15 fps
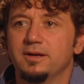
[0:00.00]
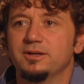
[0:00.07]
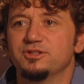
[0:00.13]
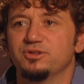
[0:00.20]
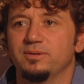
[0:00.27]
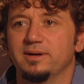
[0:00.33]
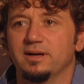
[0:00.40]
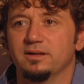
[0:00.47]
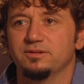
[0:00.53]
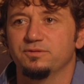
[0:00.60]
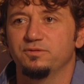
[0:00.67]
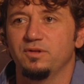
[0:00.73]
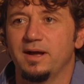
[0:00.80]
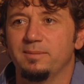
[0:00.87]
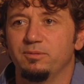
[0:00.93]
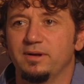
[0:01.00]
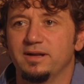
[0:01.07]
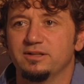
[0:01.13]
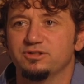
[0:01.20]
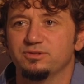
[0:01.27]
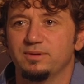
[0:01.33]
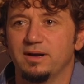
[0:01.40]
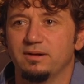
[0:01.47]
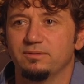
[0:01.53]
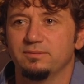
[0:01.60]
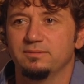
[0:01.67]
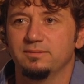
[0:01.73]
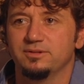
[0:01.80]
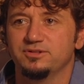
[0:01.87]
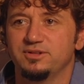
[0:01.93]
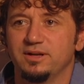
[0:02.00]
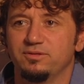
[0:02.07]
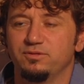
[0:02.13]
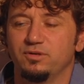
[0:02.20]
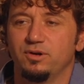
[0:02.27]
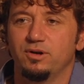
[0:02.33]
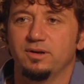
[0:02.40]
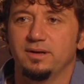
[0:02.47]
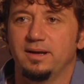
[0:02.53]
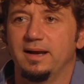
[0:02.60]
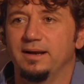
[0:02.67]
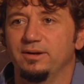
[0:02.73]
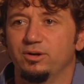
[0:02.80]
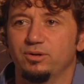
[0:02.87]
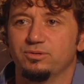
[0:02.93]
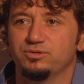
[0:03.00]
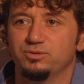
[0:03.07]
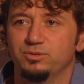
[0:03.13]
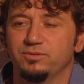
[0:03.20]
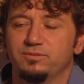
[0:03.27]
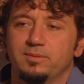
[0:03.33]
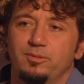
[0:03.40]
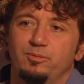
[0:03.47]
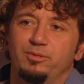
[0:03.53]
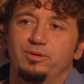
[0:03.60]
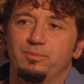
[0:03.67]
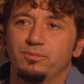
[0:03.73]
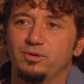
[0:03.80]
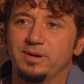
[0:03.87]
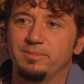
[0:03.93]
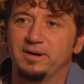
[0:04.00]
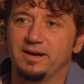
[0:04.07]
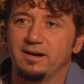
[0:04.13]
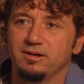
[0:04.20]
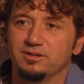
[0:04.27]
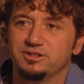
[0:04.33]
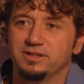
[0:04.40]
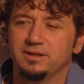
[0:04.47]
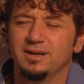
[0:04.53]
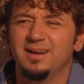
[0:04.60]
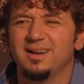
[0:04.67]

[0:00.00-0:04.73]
So I got to fly planes around the state of Florida and go to school for marine biology.